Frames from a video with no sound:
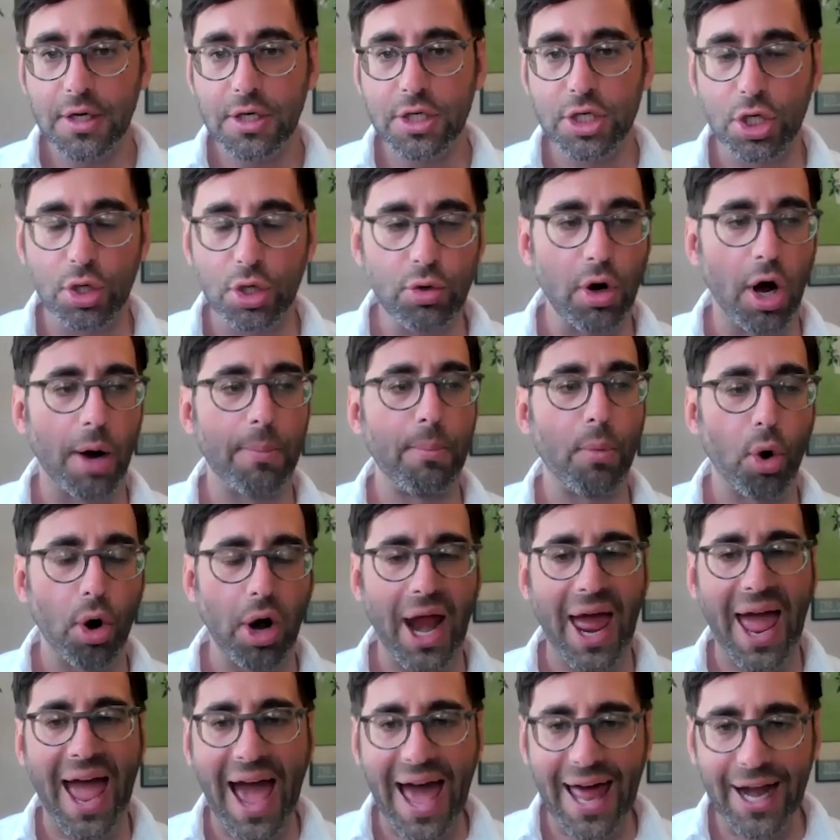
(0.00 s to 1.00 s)
to a more
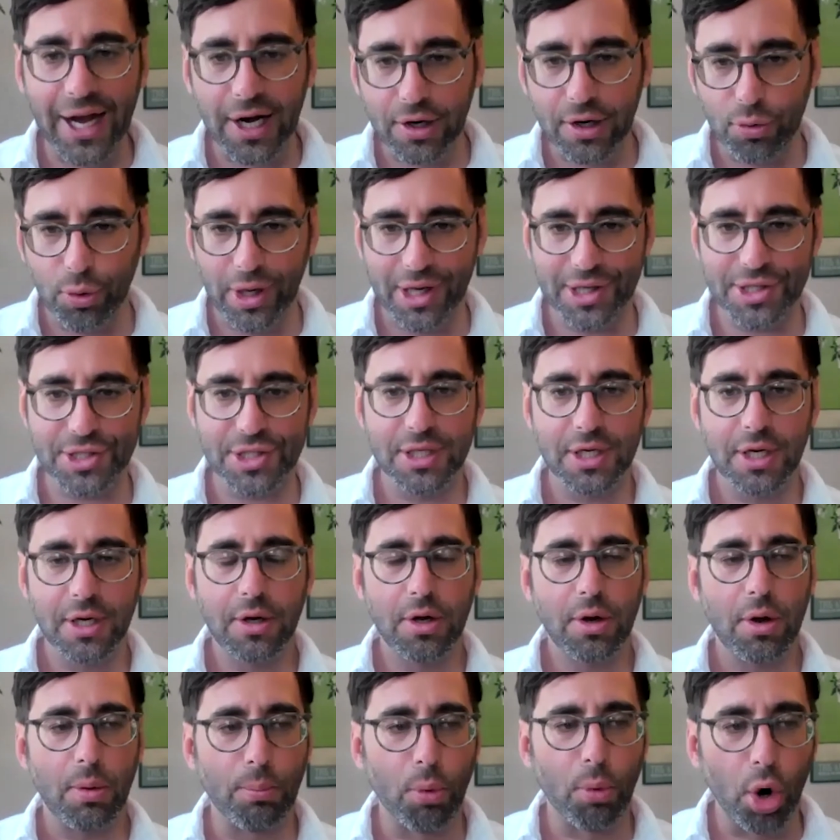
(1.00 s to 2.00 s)
adequate,
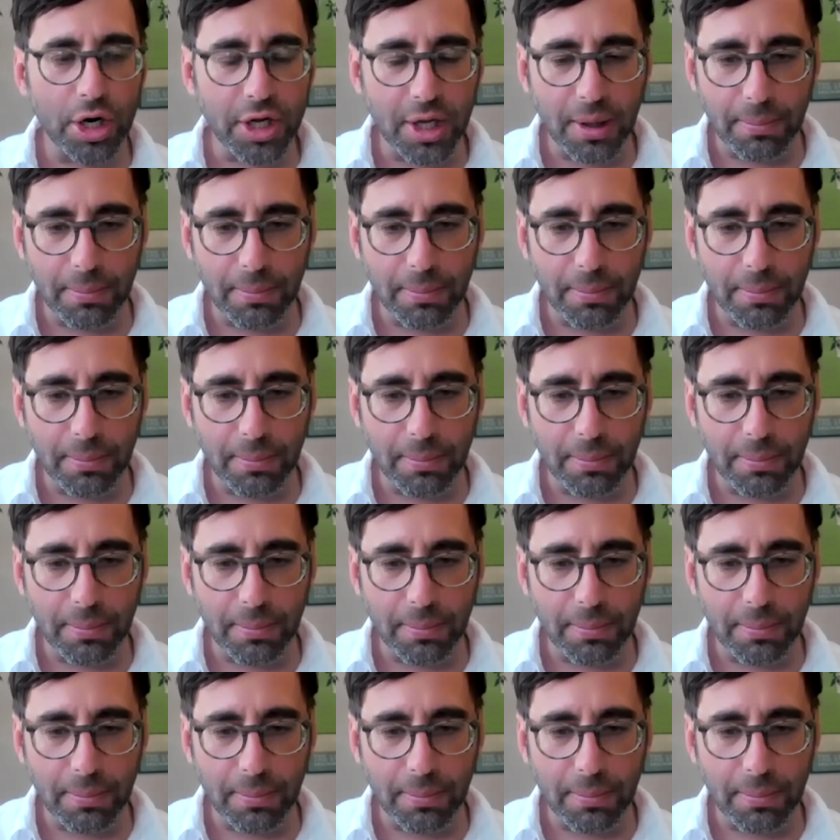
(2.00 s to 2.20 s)
more